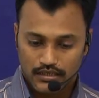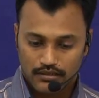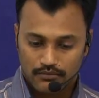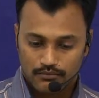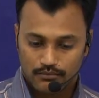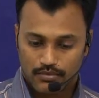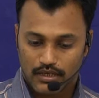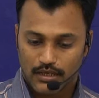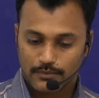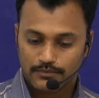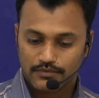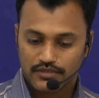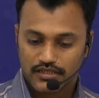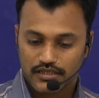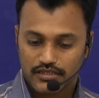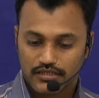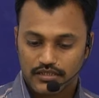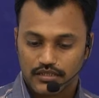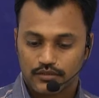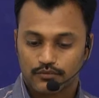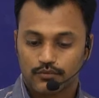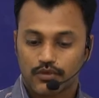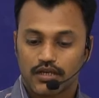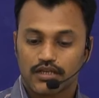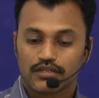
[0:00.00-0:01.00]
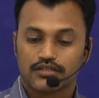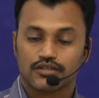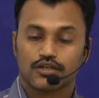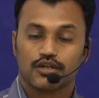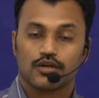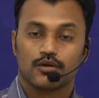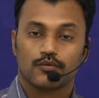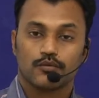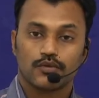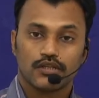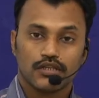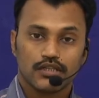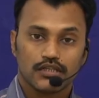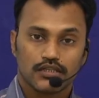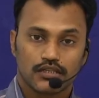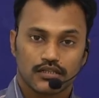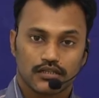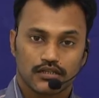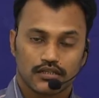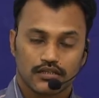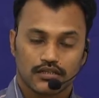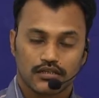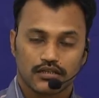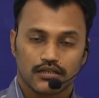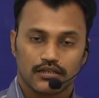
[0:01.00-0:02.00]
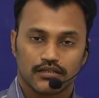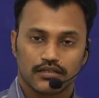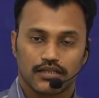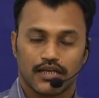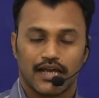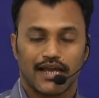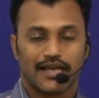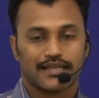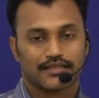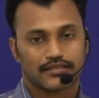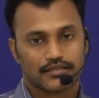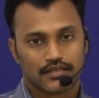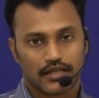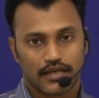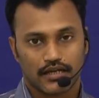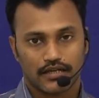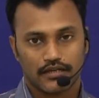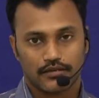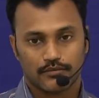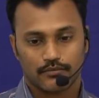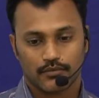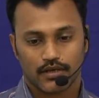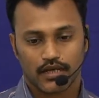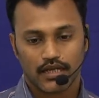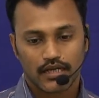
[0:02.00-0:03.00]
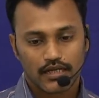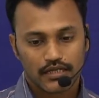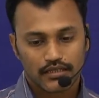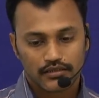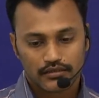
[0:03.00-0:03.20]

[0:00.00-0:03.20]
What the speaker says: Bapsi Sidhwa's novel, The Ice Candy Man.